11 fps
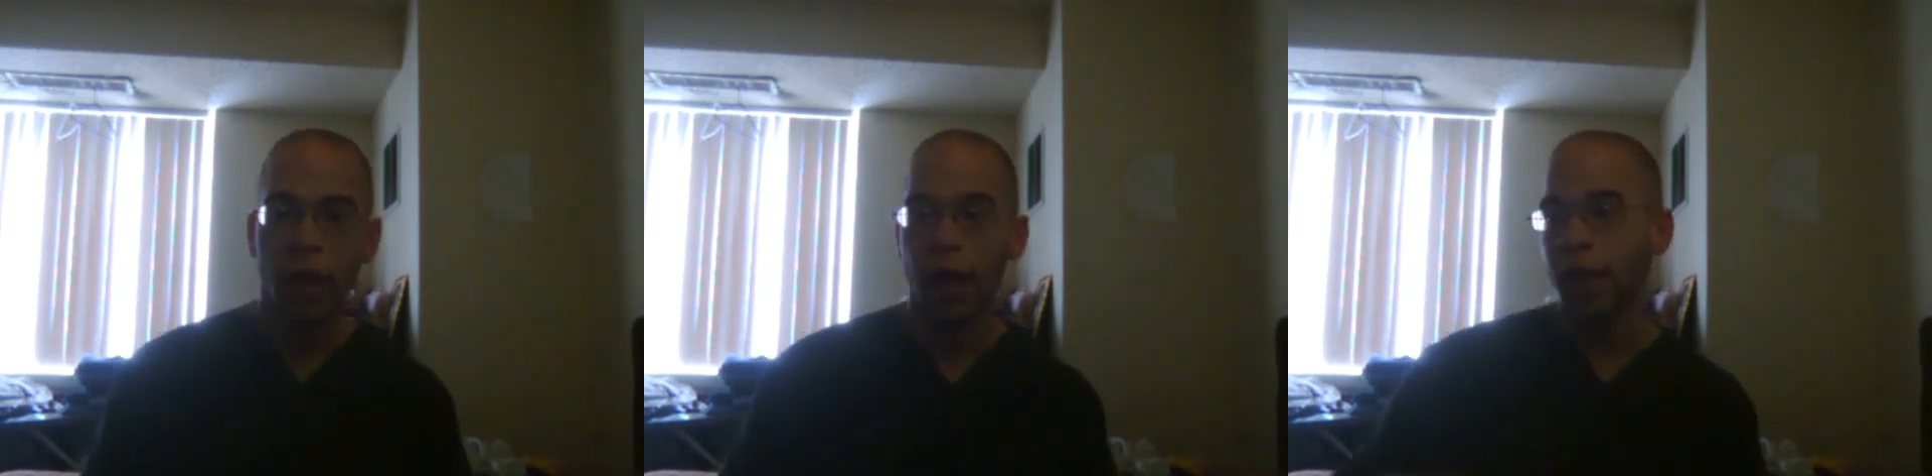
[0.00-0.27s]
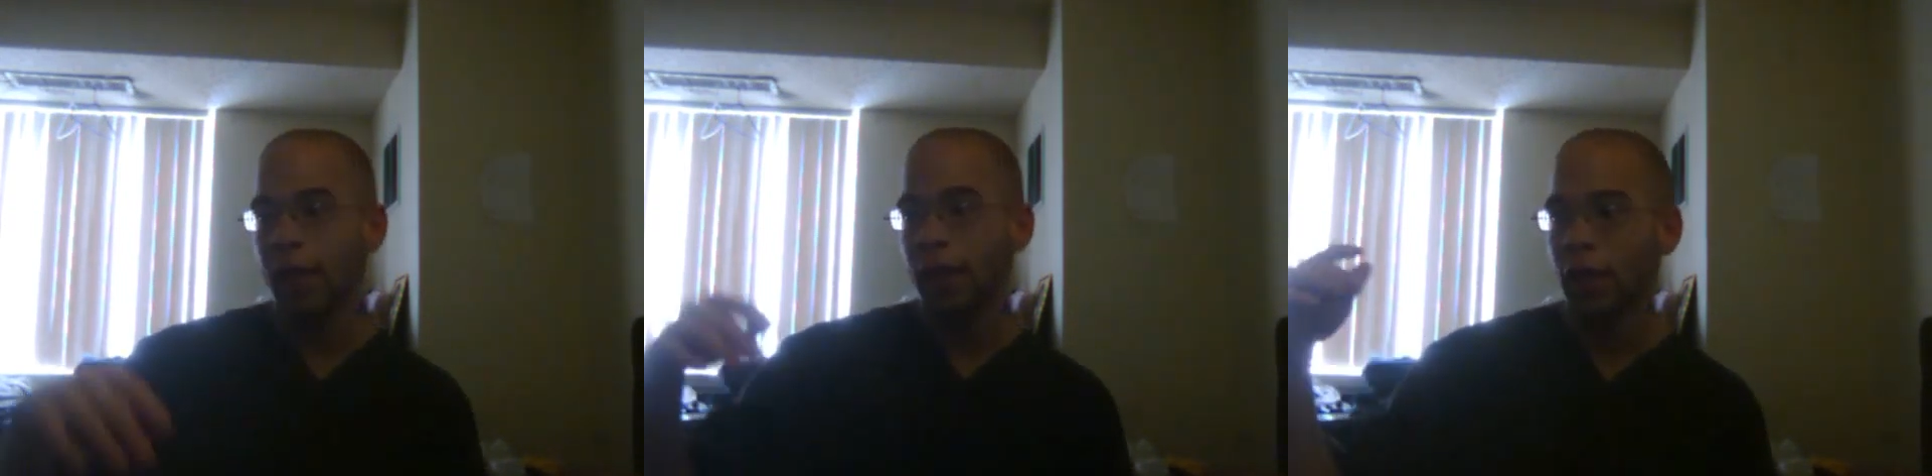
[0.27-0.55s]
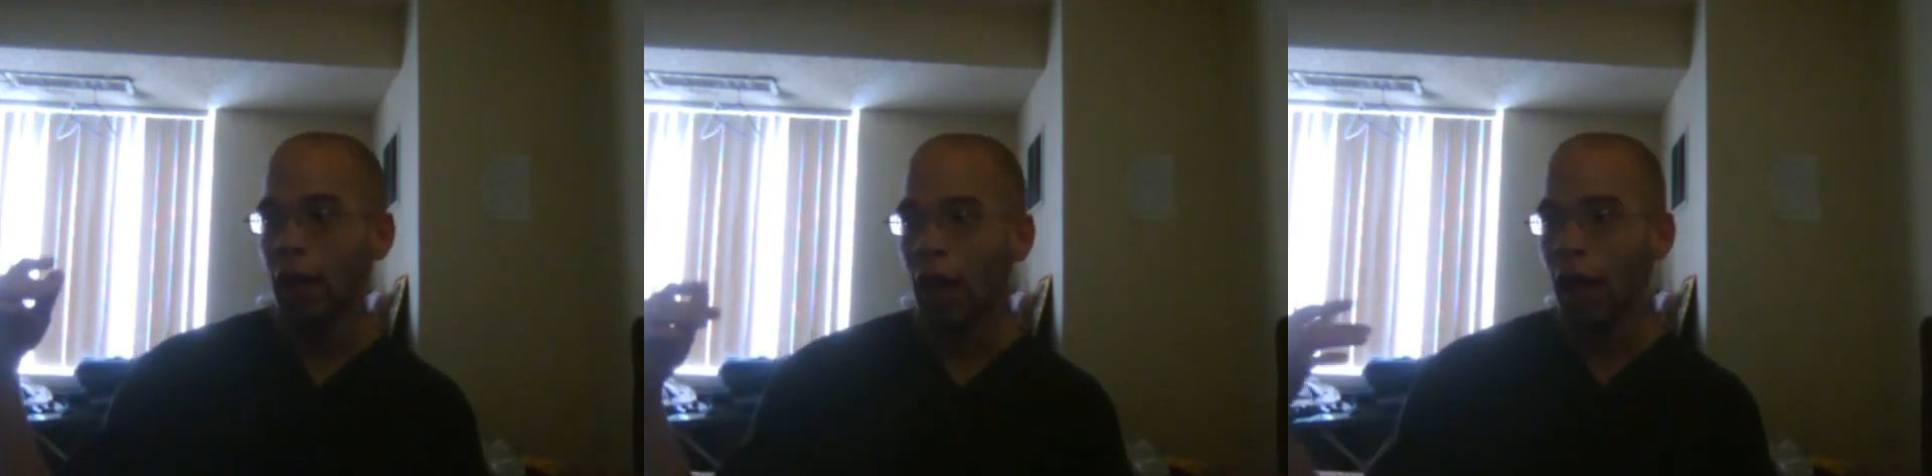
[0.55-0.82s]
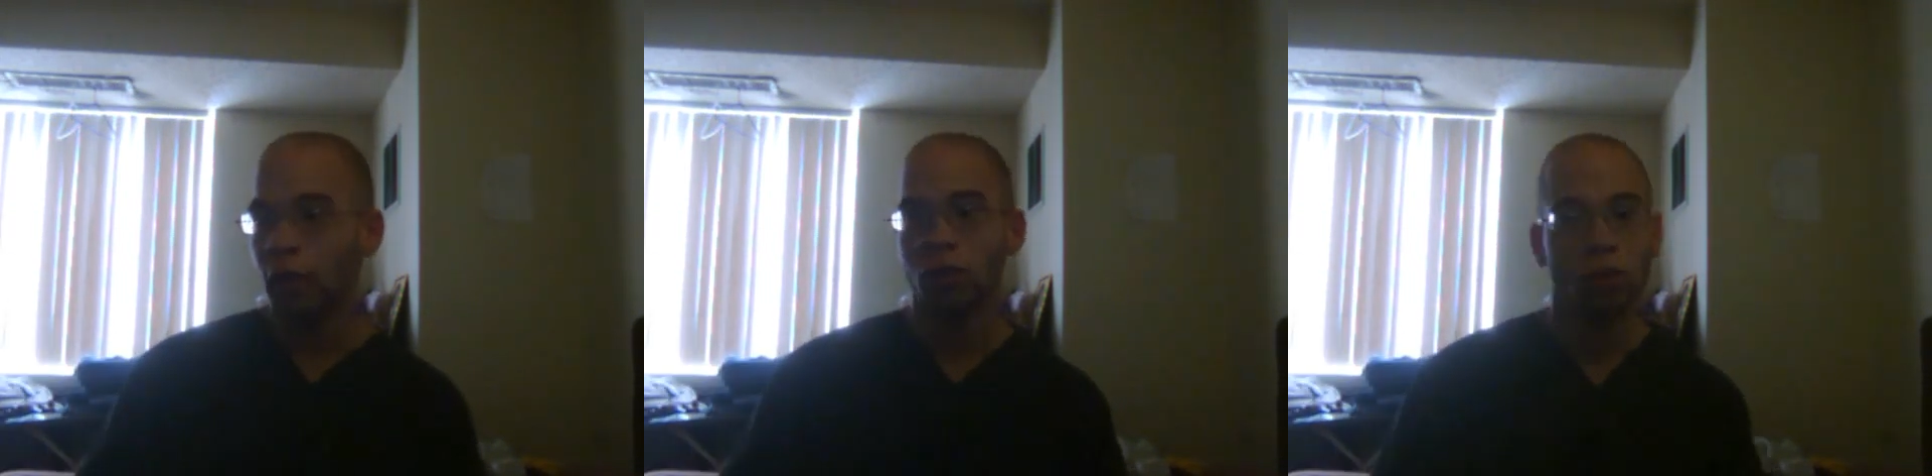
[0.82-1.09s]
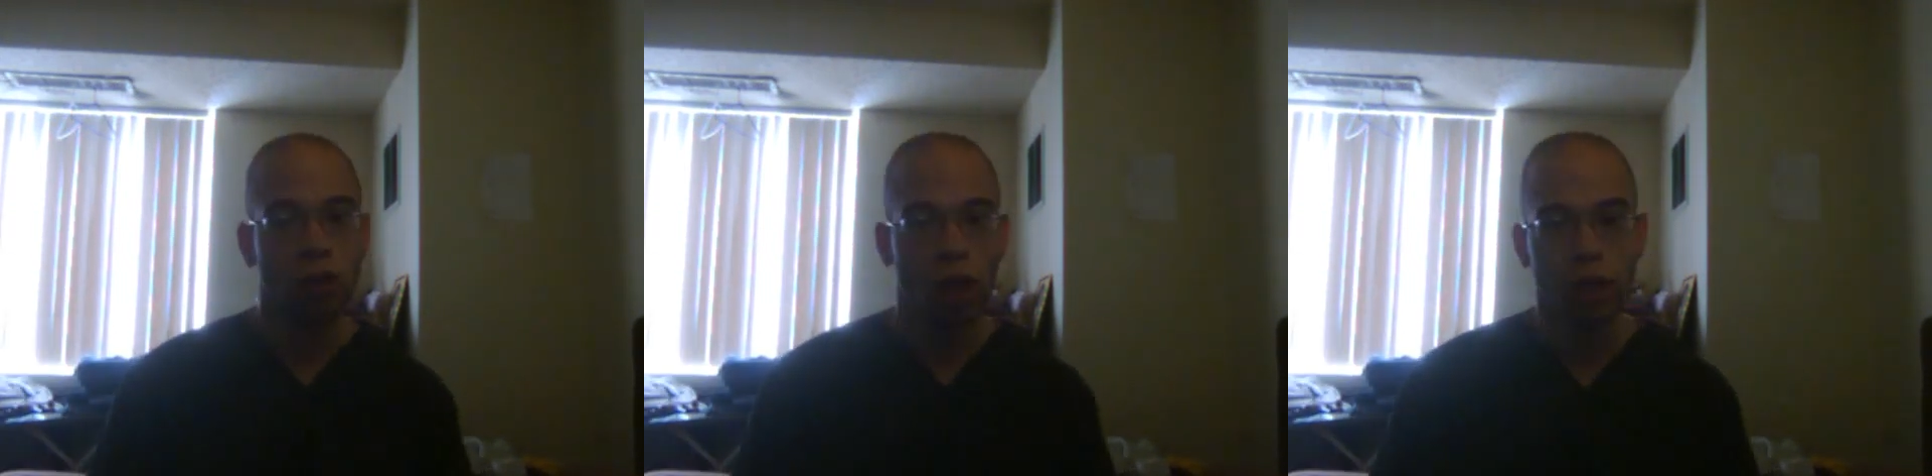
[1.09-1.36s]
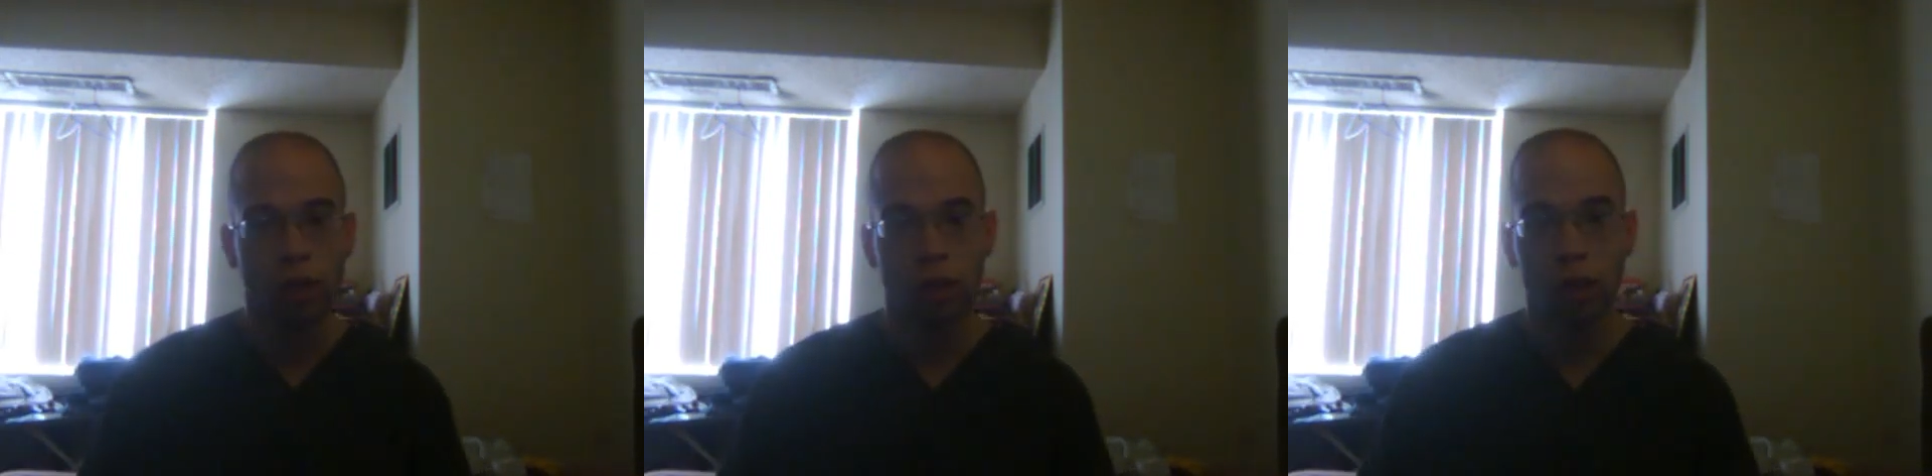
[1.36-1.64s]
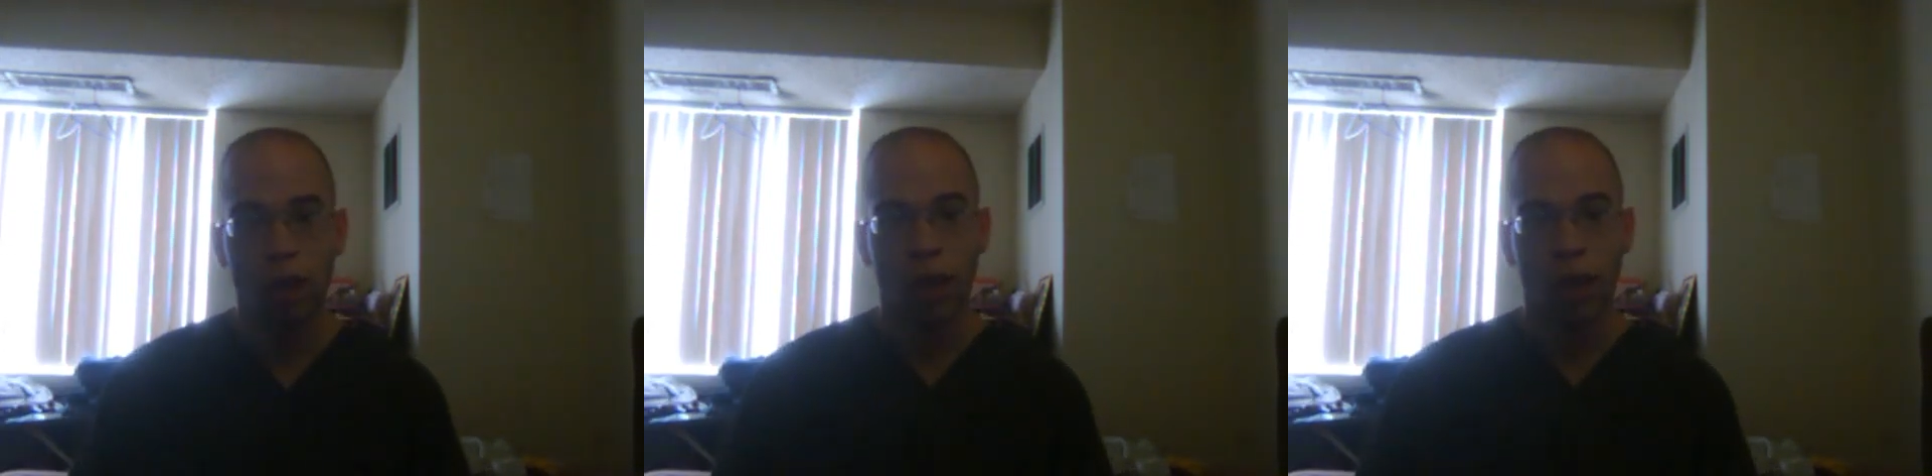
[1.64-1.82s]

and then Hot to the Touch,